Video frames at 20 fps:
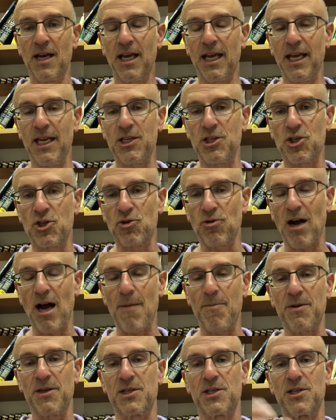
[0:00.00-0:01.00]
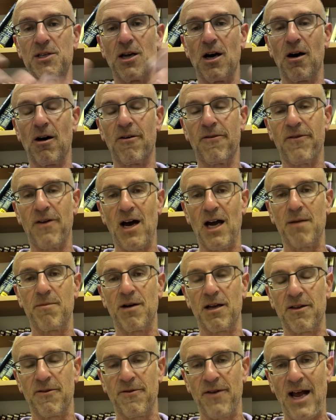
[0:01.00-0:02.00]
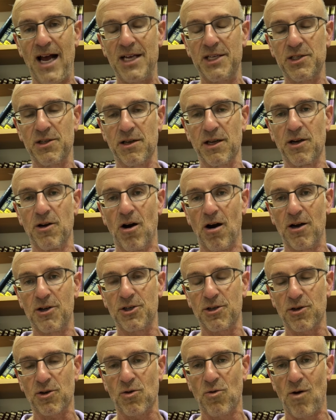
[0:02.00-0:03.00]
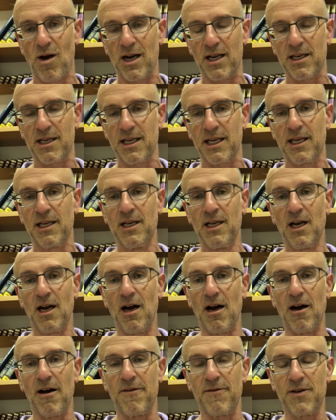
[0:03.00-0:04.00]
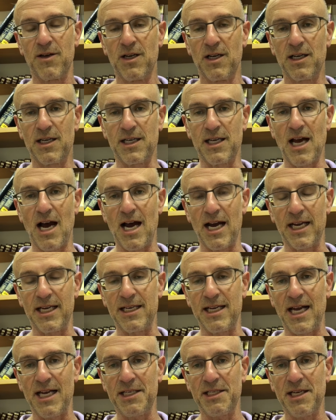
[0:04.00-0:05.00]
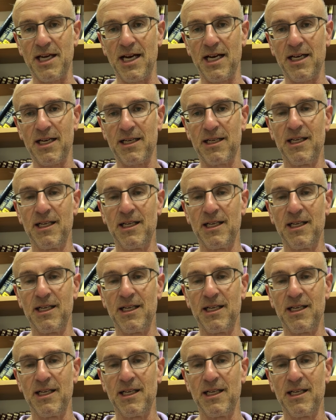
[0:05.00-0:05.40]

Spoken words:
Each drop is nullified by the vastly larger quantity of yayin nesech,